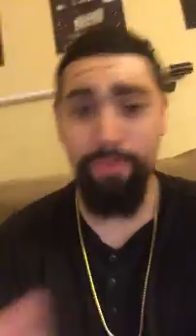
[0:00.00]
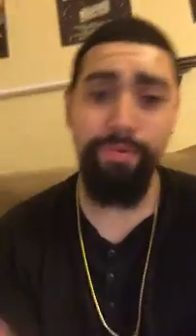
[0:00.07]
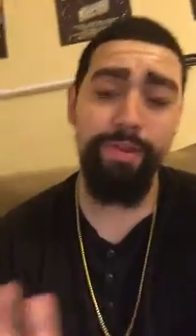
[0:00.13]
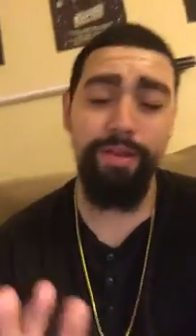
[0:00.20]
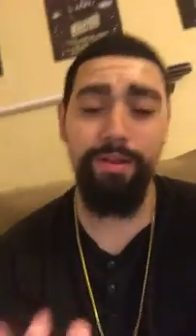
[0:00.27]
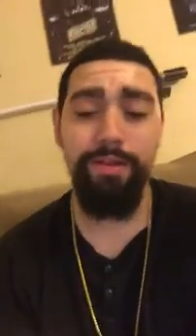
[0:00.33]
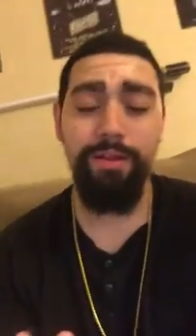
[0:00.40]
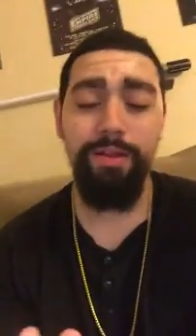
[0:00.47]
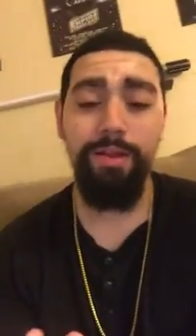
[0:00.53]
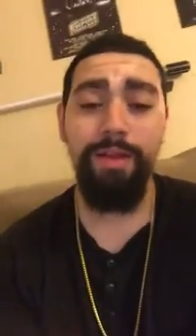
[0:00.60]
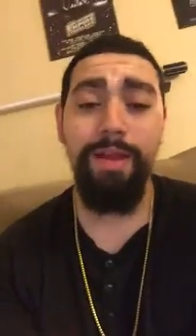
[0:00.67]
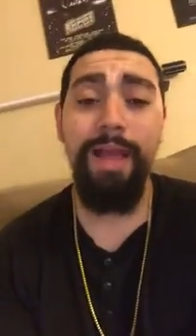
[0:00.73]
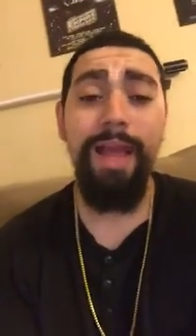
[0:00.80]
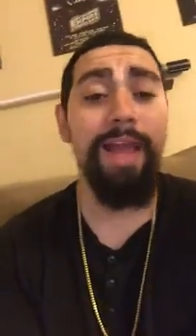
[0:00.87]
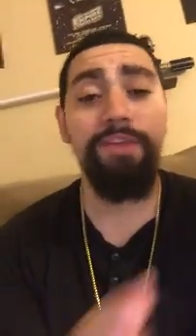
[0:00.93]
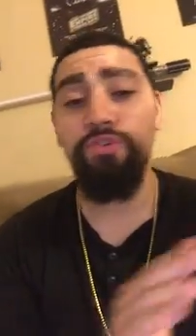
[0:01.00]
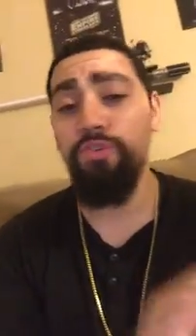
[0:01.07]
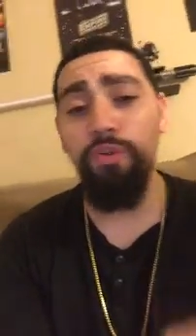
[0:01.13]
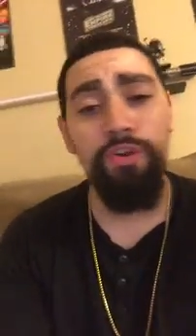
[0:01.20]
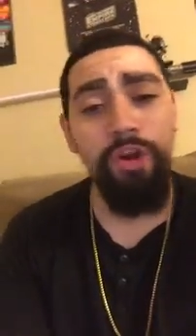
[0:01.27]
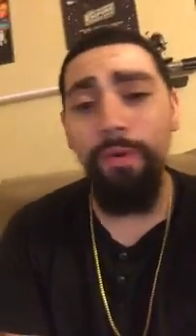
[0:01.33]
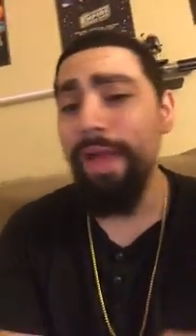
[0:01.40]
period, and
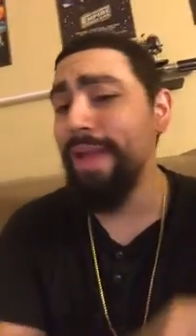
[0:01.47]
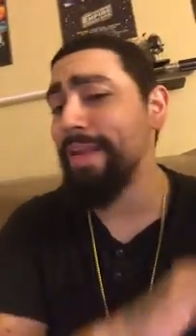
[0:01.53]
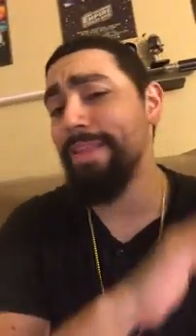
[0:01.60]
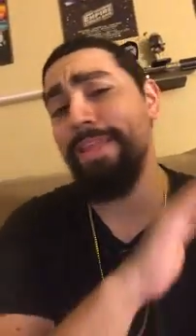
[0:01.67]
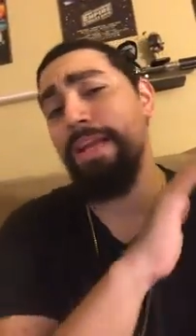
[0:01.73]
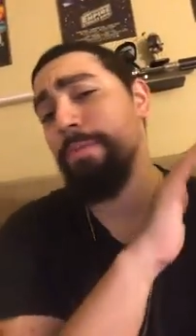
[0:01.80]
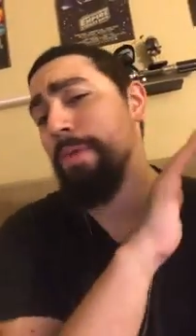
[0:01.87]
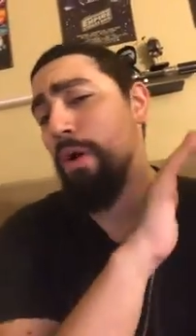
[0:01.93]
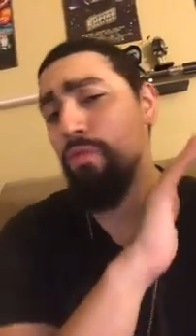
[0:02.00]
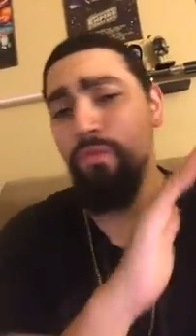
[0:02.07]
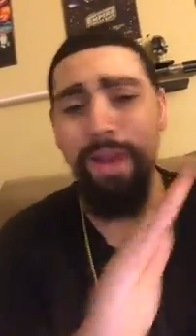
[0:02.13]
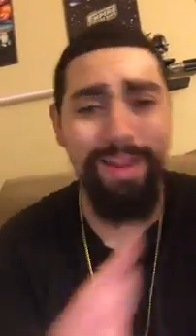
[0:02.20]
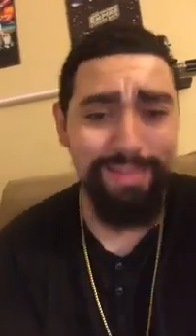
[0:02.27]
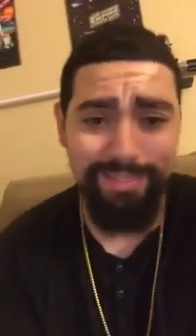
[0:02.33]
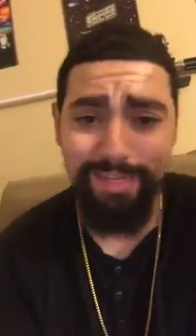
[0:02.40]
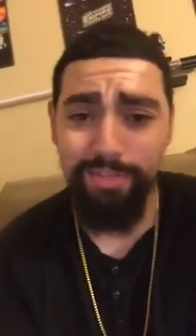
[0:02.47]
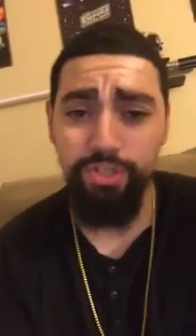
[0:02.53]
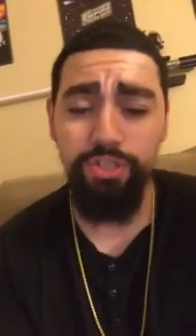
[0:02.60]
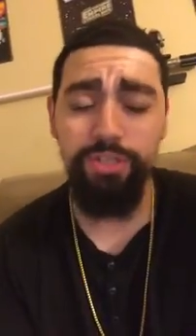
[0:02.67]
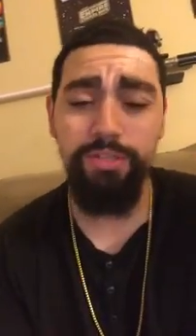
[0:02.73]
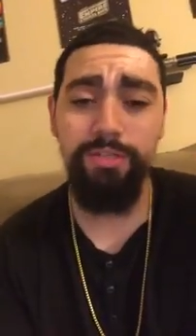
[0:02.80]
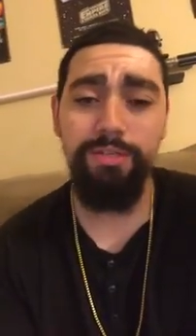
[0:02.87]
you don't know anything about right
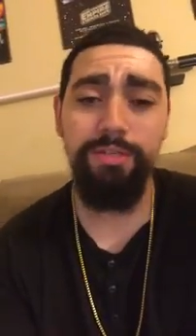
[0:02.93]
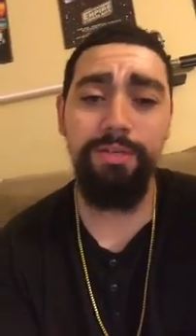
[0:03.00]
ascension,